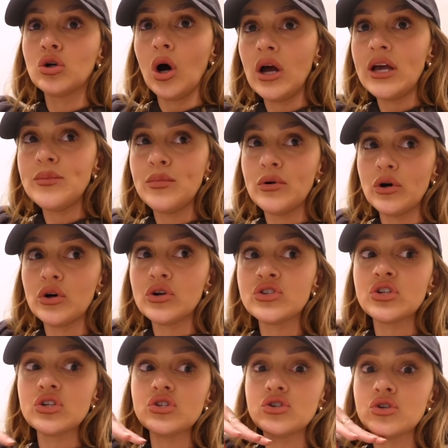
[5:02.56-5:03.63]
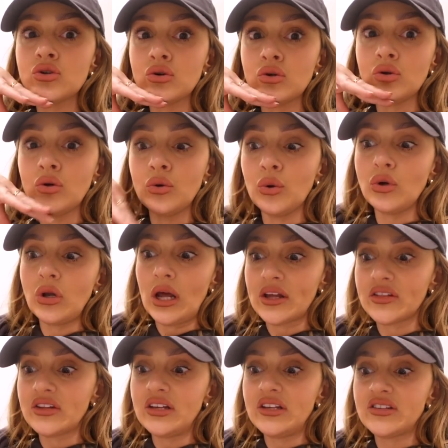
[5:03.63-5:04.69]
got a bus to
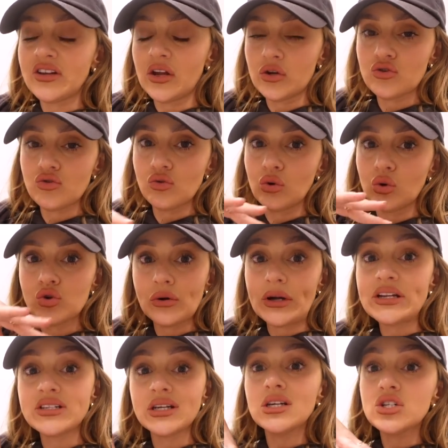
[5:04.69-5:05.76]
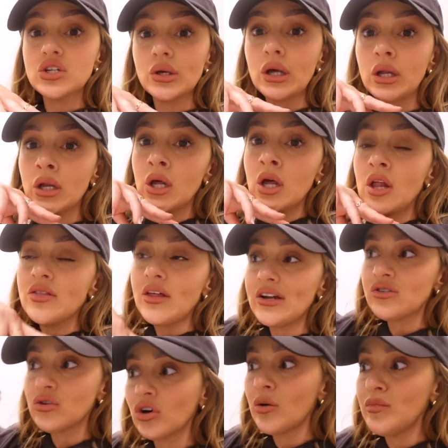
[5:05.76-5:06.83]
like the central train station, then
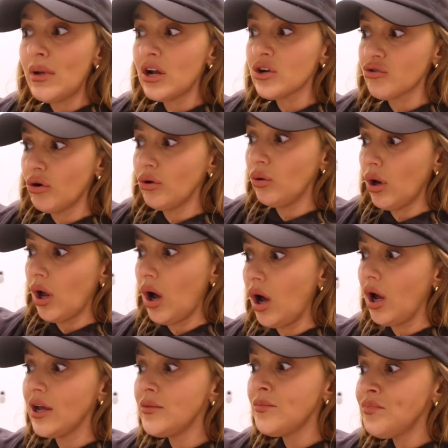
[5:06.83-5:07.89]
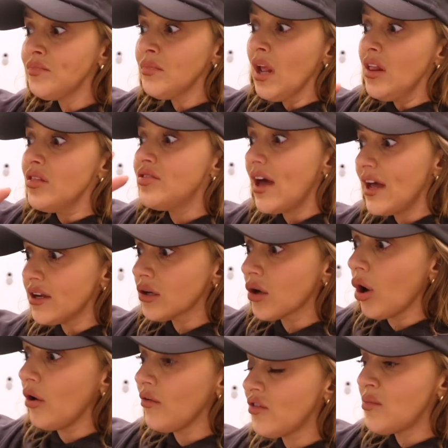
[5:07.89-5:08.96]
took a metro line, then
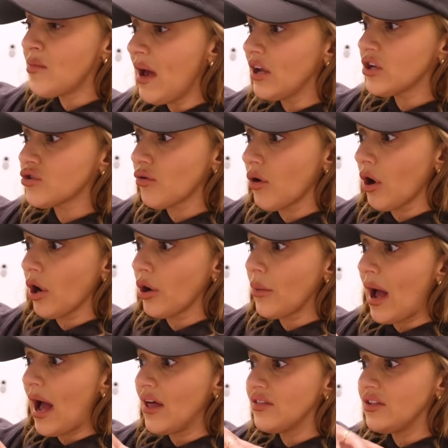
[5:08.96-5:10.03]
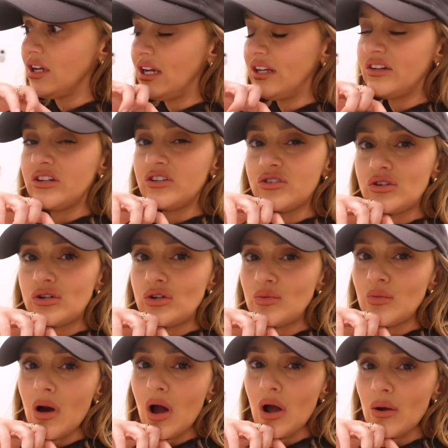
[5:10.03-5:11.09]
got off the metro at the, is it
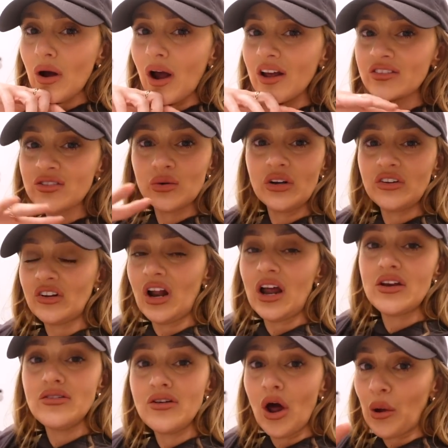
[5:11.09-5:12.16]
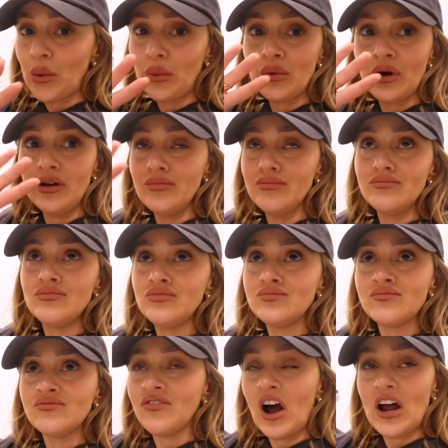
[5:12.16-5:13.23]
Dumo? I still need to like know and
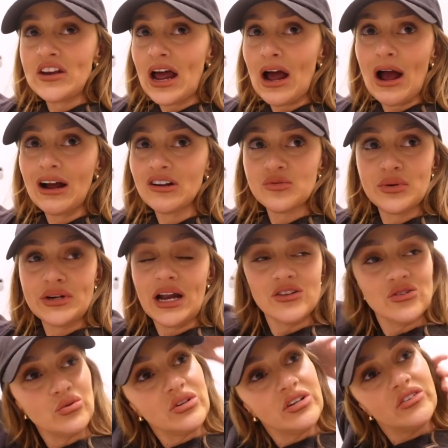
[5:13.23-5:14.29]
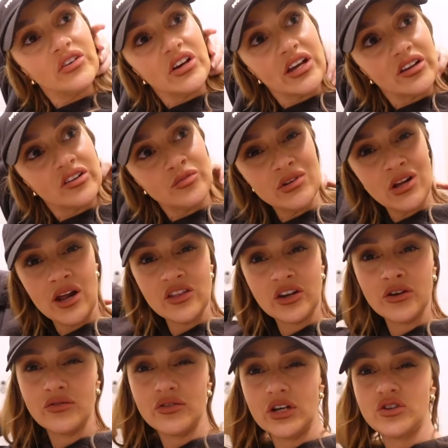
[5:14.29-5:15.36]
find out how to pronounce all these things, but like the
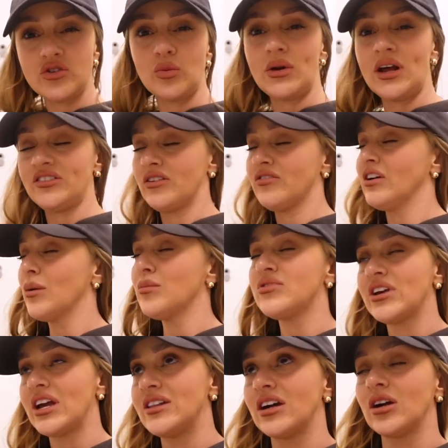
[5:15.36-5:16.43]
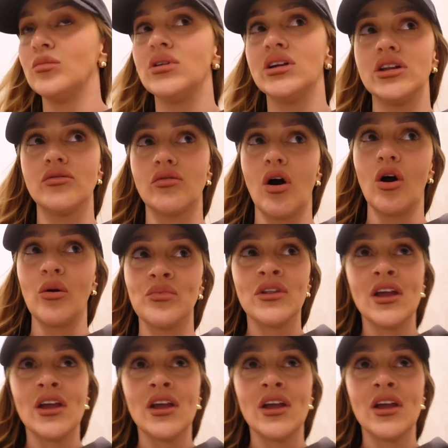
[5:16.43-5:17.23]
cathedral place, I think I'm saying that completely wrong.